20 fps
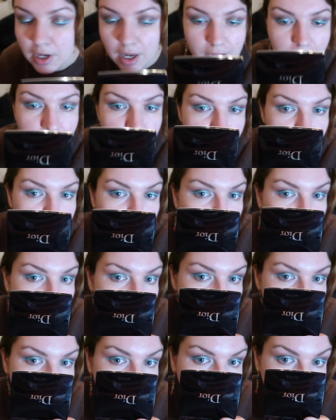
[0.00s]
I think
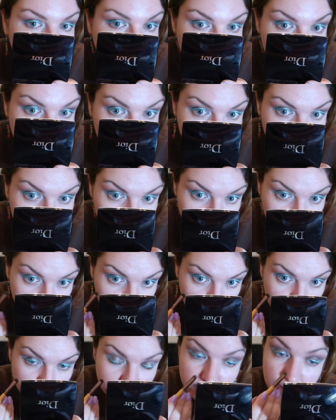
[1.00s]
it works very
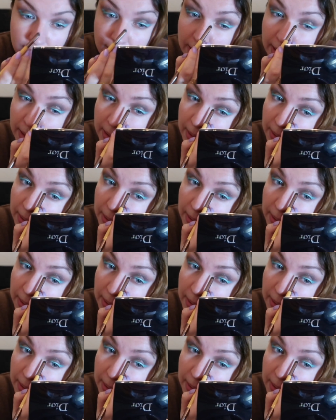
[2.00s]
nicely